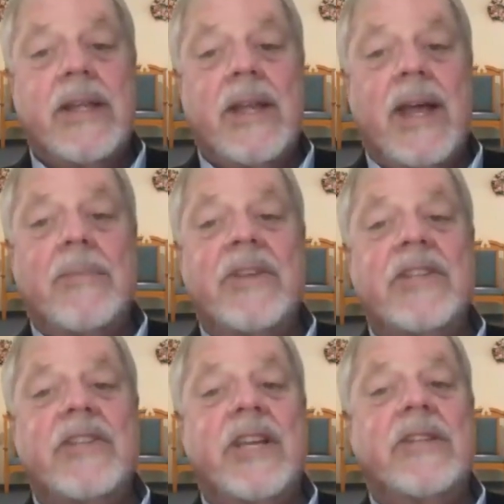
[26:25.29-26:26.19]
I am the
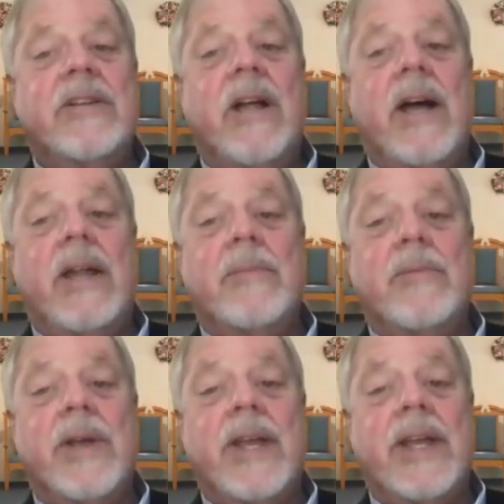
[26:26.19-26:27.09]
gentle autumn
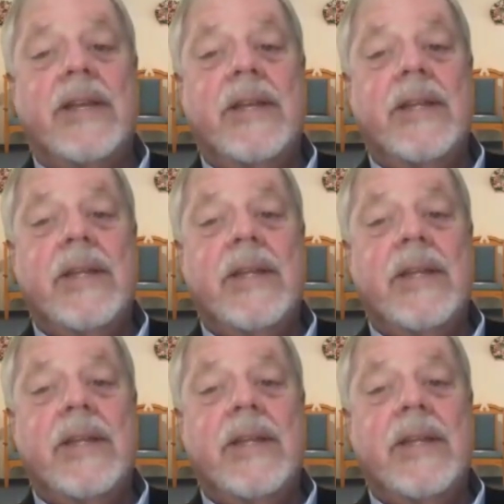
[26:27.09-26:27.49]
rain.